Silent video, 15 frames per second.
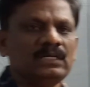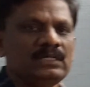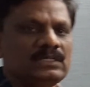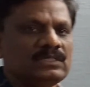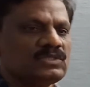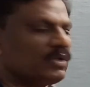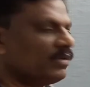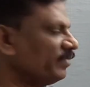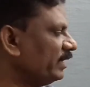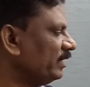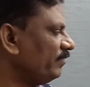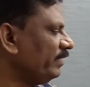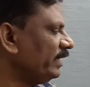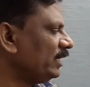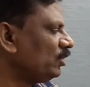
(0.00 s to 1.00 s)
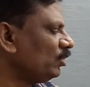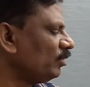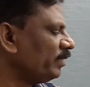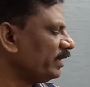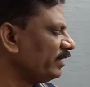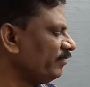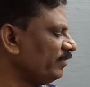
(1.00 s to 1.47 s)
So when V two
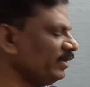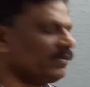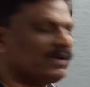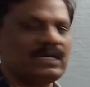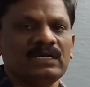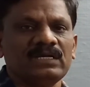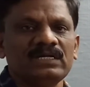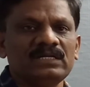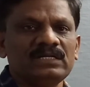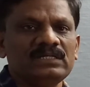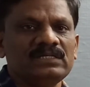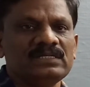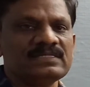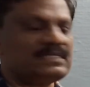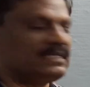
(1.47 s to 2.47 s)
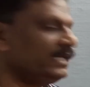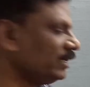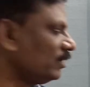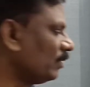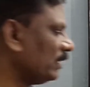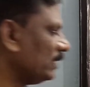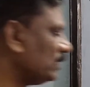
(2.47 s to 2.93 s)
by V one is
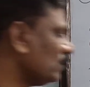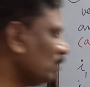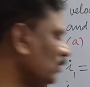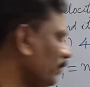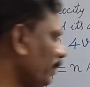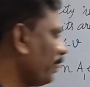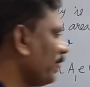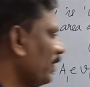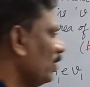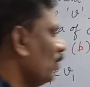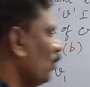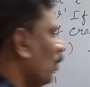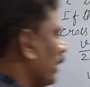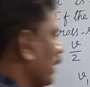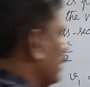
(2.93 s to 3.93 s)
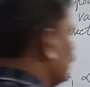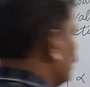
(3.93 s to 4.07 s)
equal to one,